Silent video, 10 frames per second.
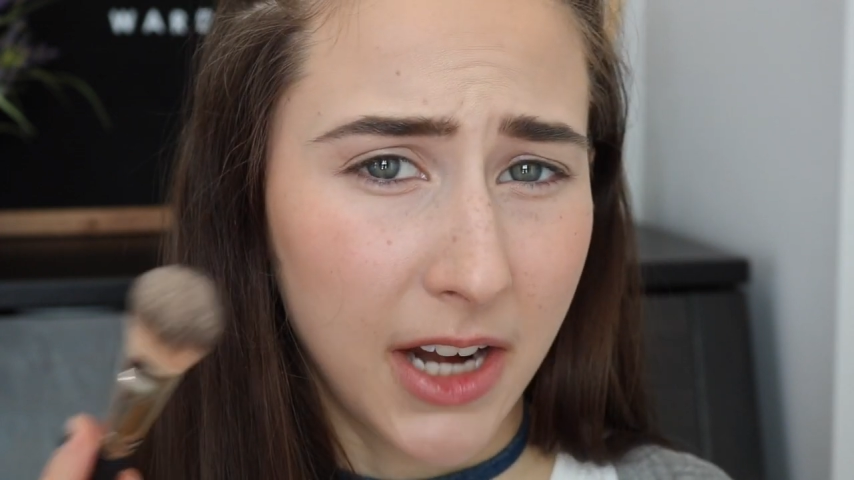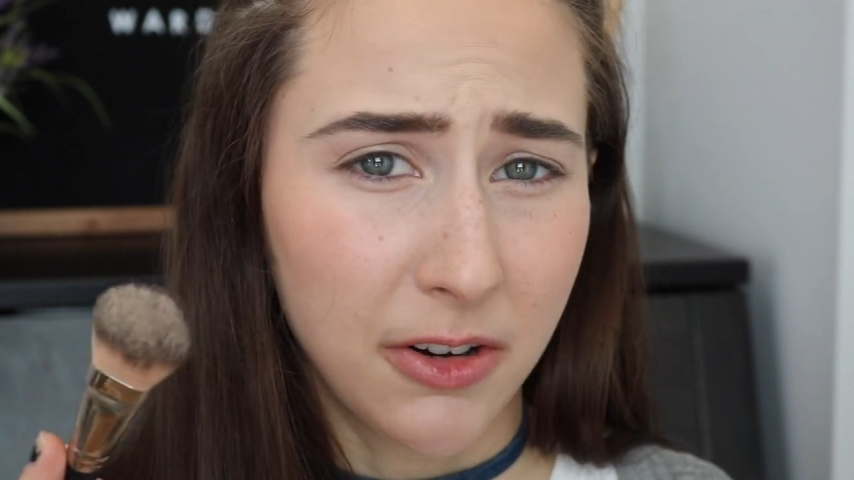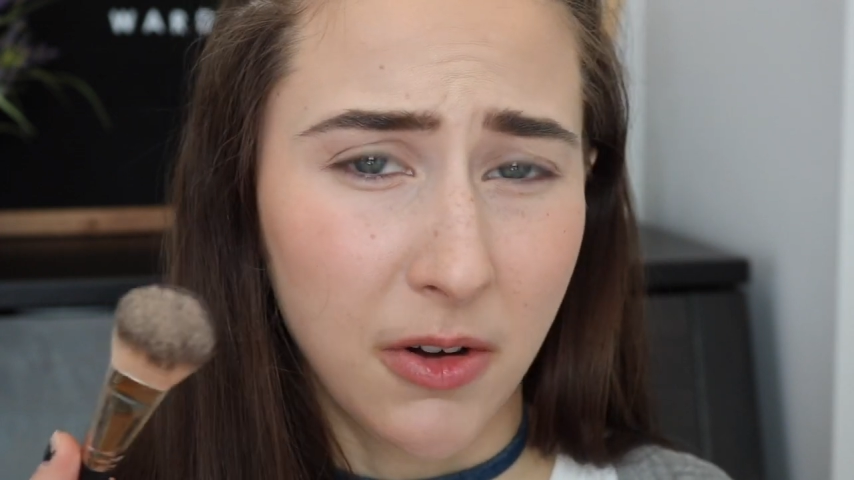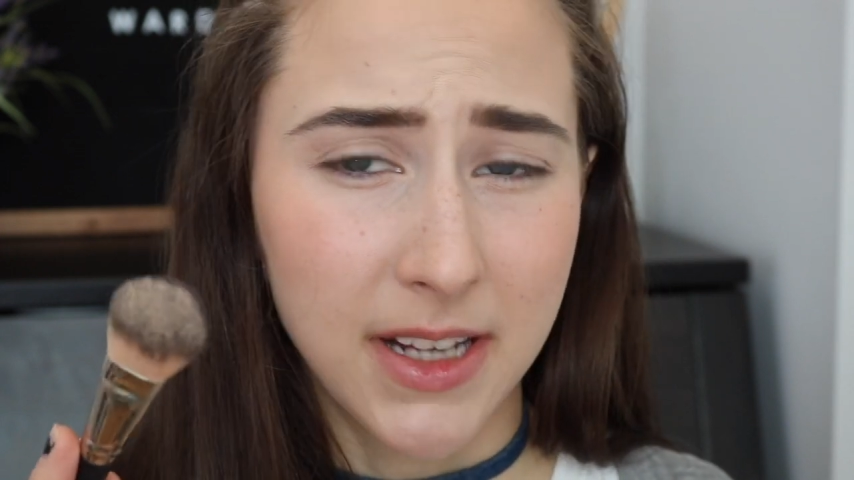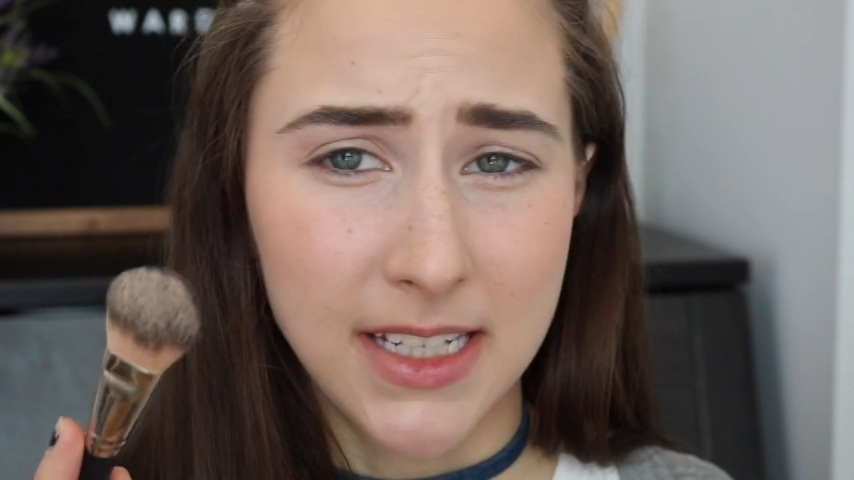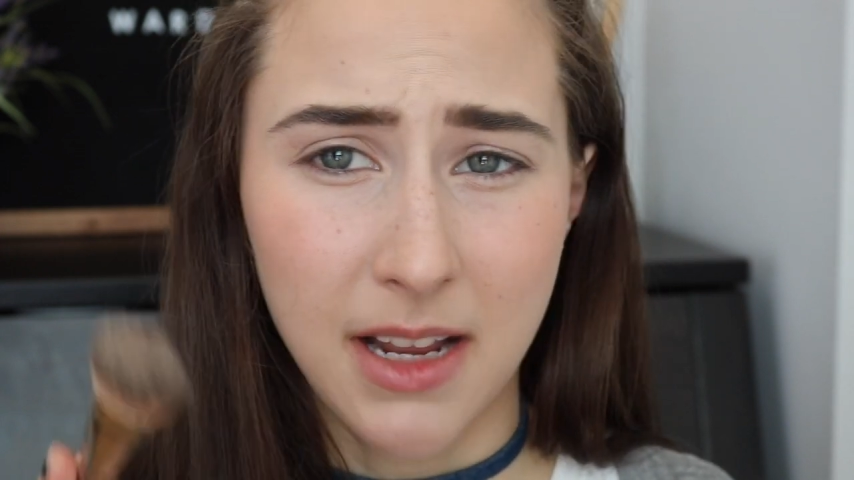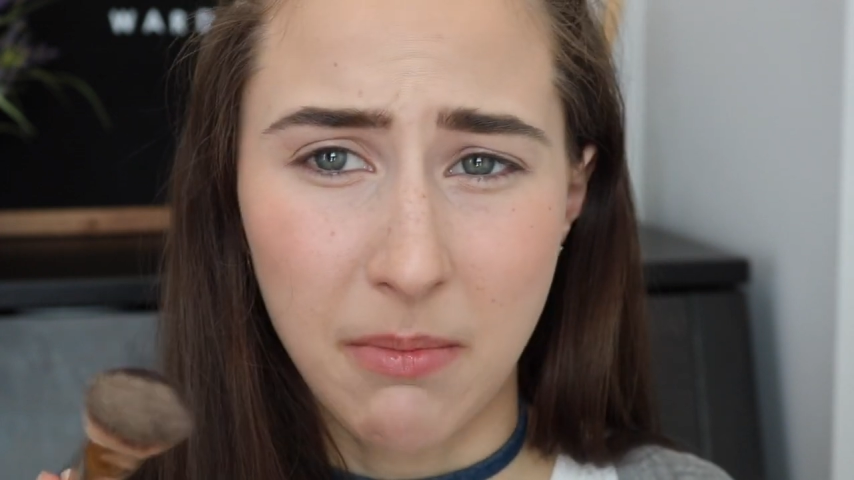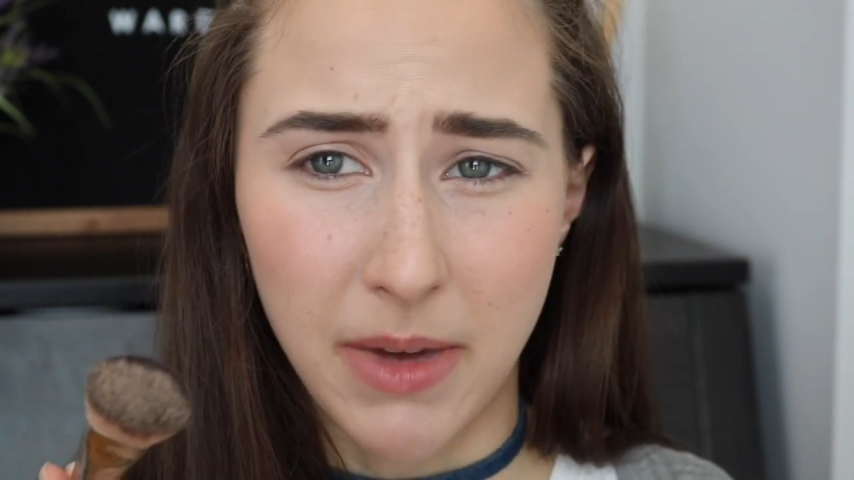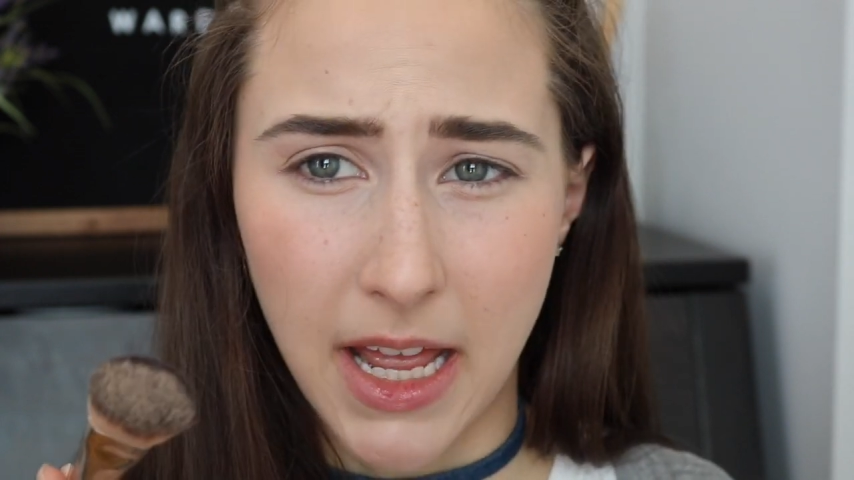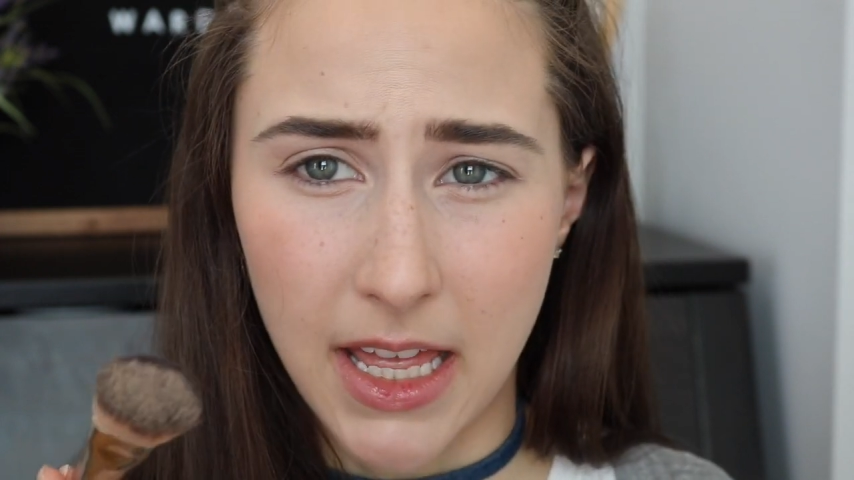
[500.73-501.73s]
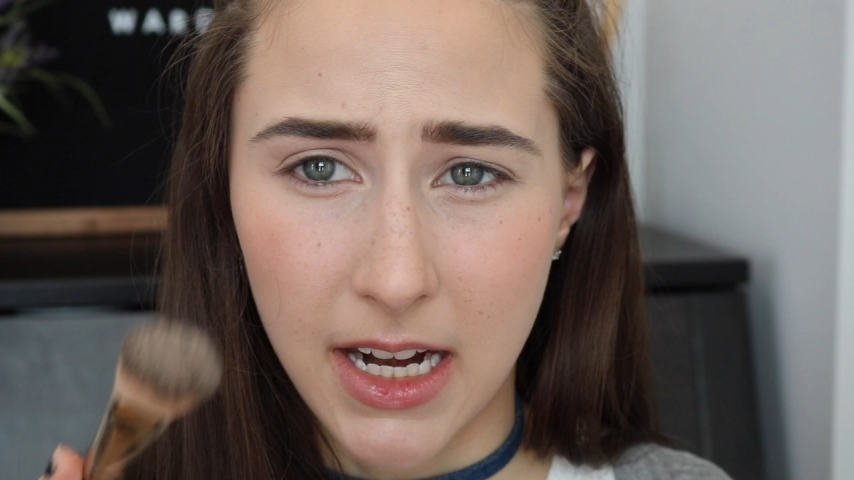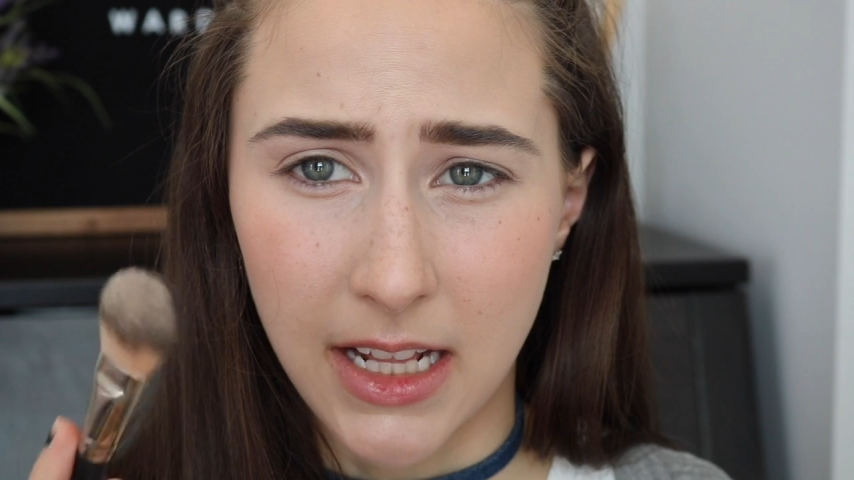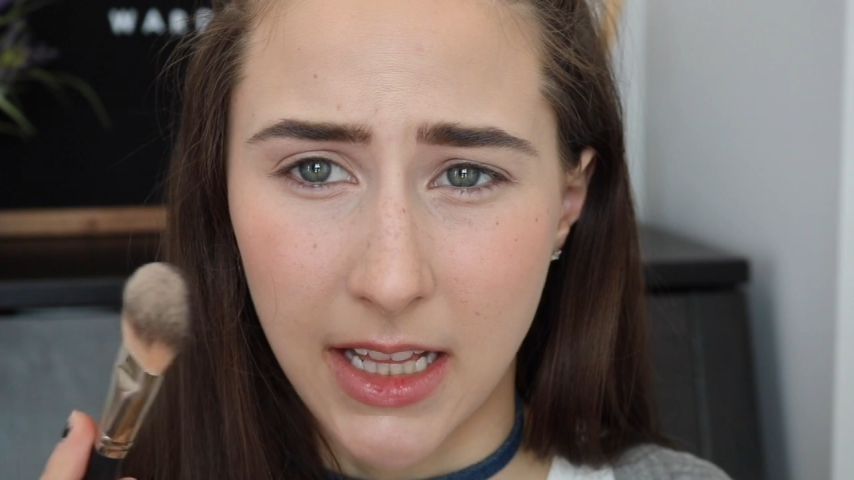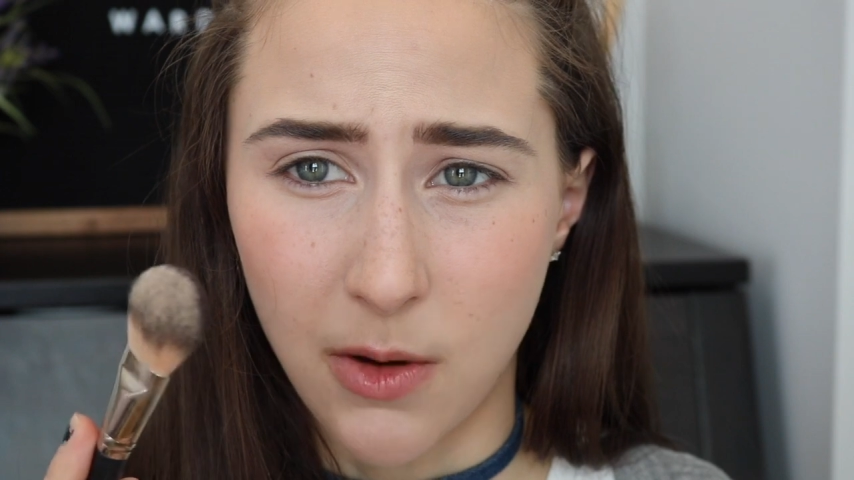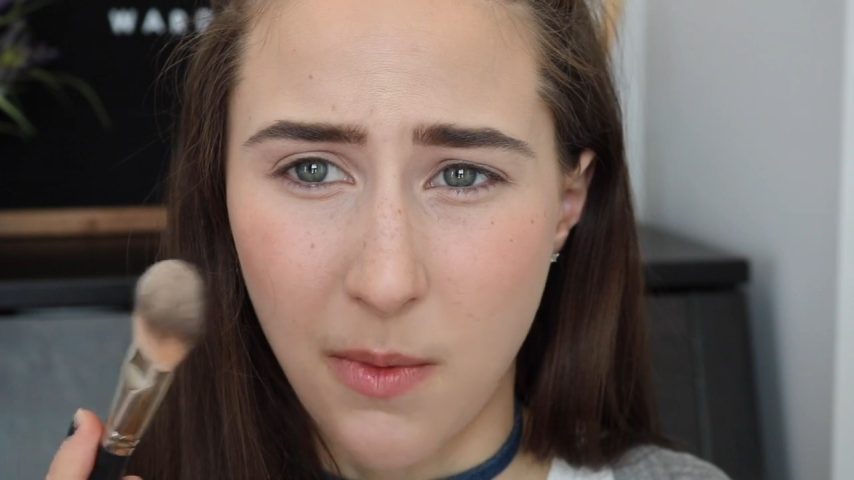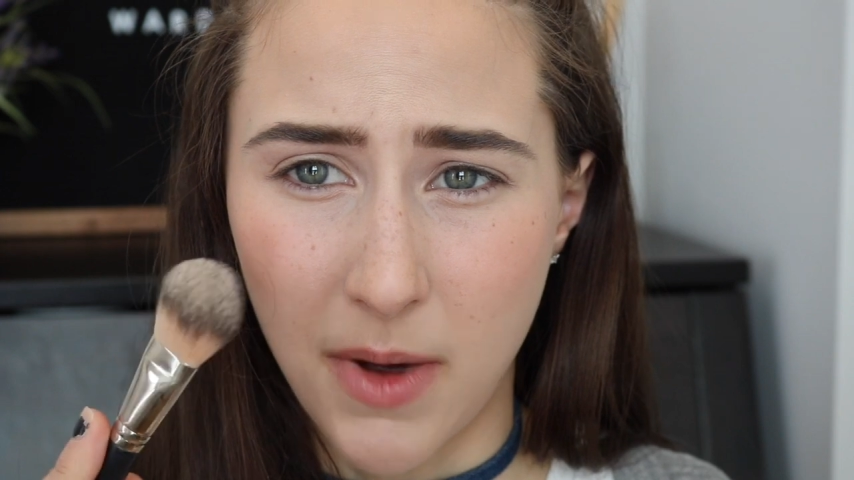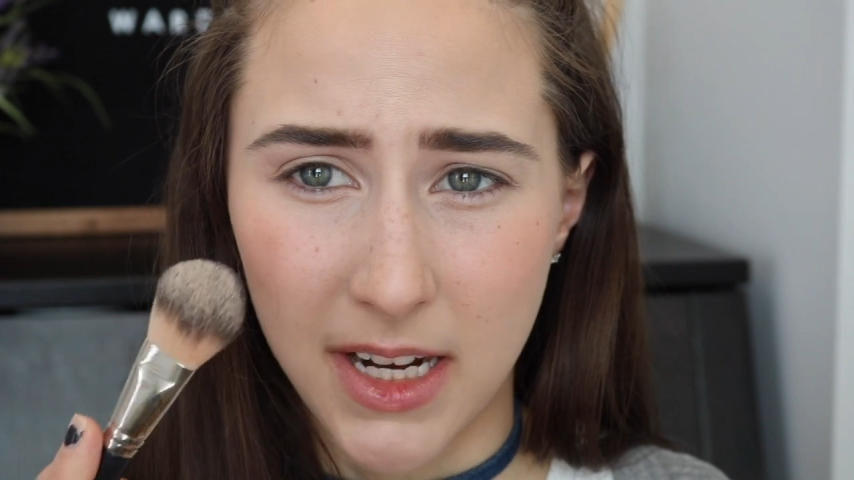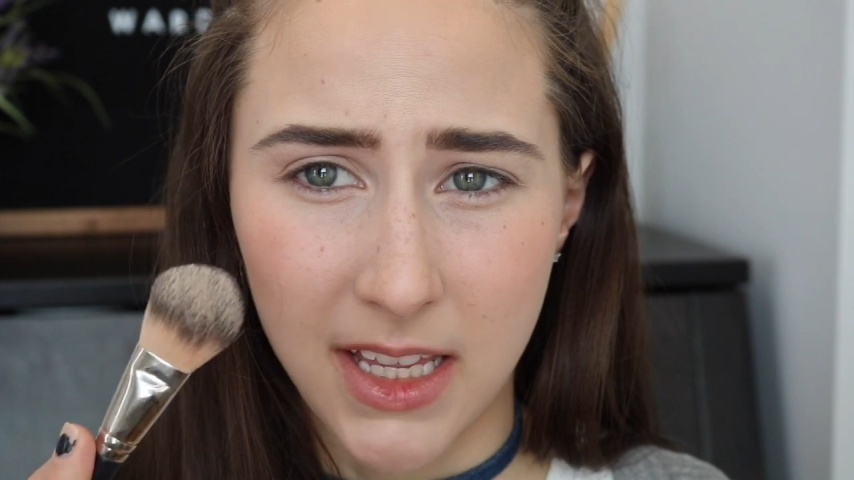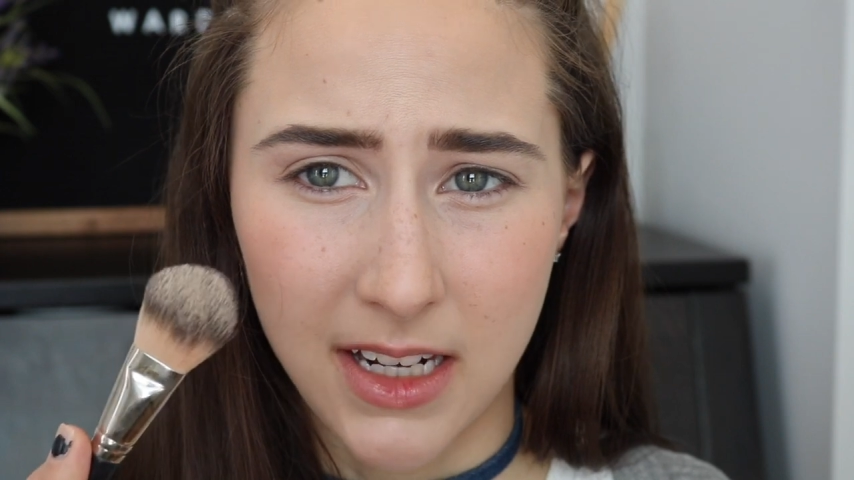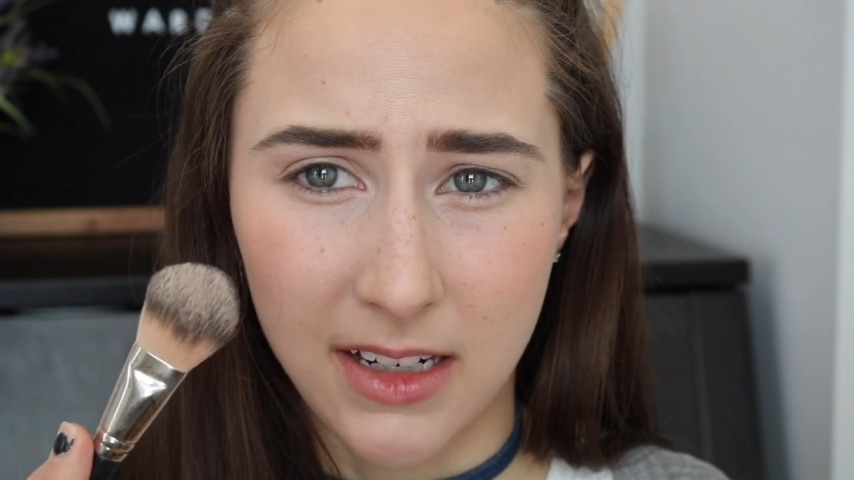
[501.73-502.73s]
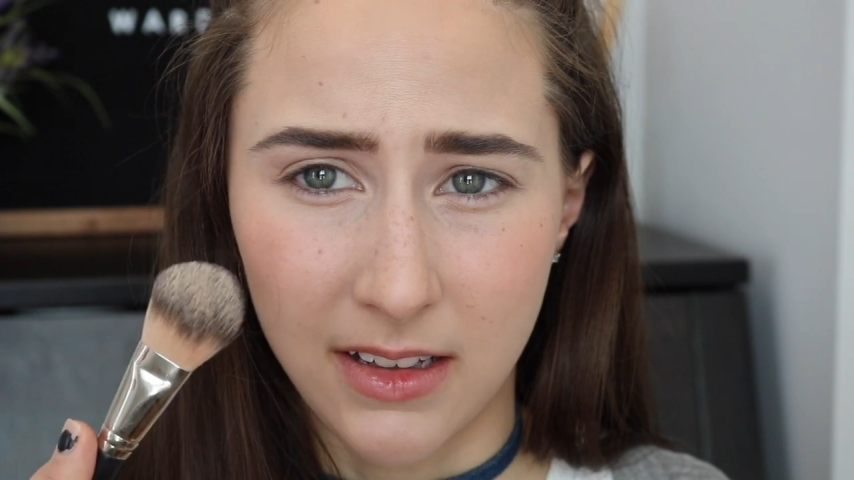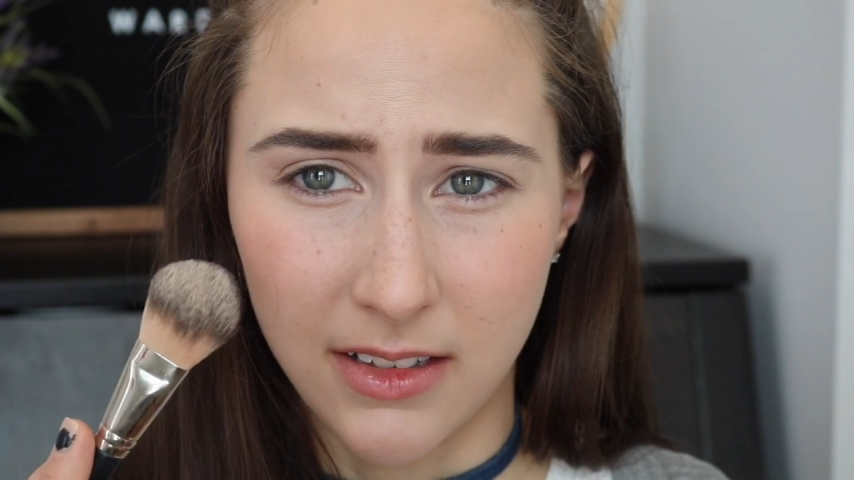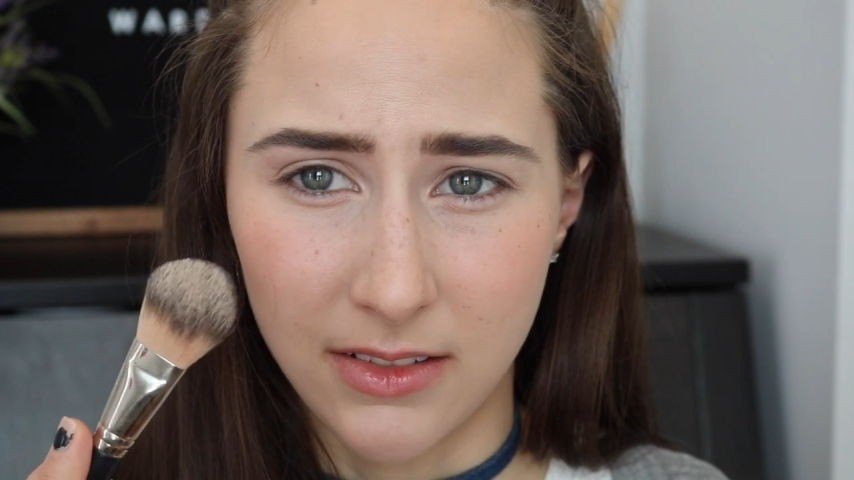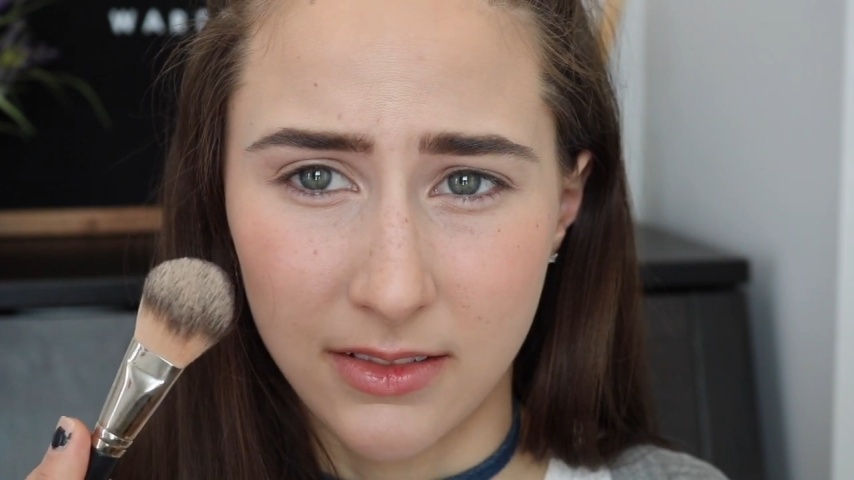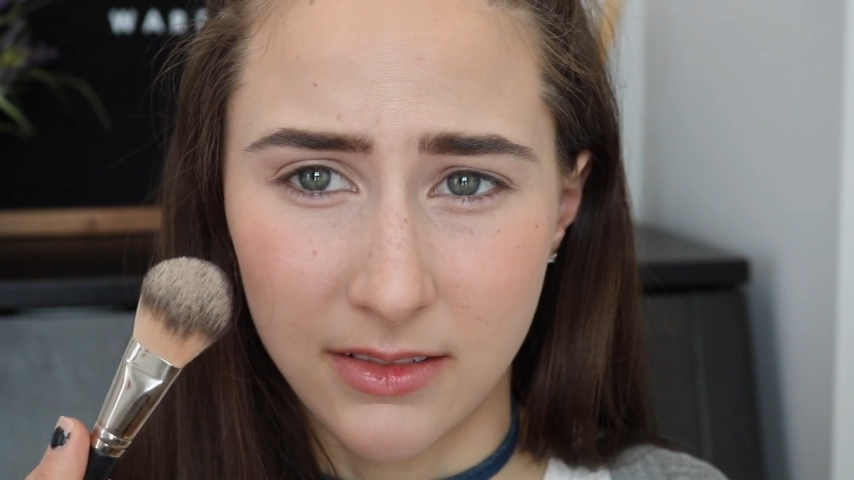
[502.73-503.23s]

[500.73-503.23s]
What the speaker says: I don't know, I didn't buy it. I like won it in a